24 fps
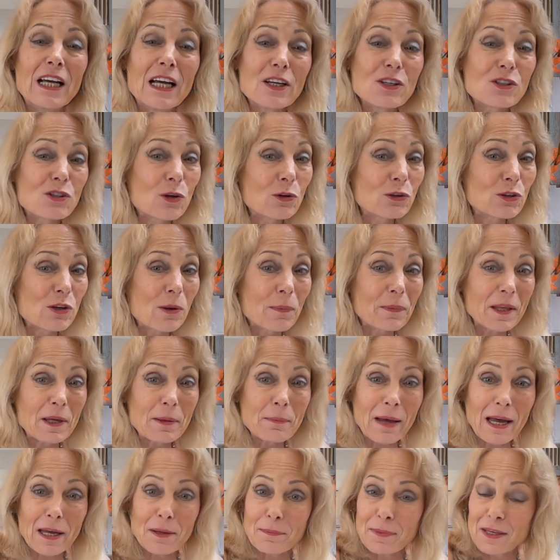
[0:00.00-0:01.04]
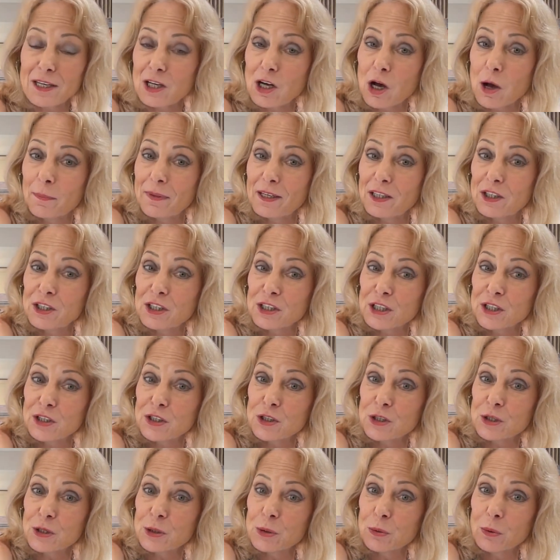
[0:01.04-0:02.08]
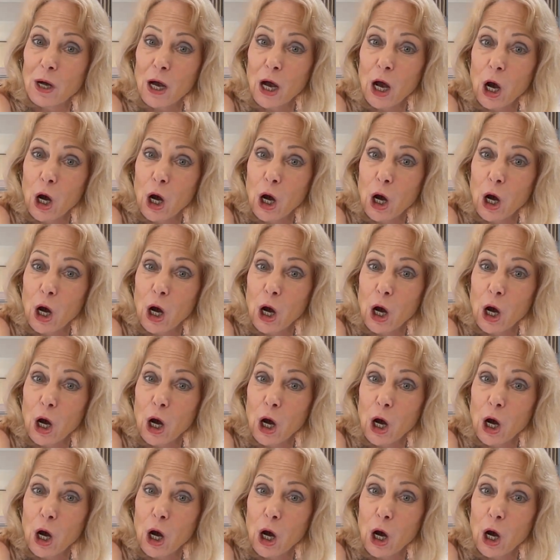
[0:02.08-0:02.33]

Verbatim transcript: So something might be coming into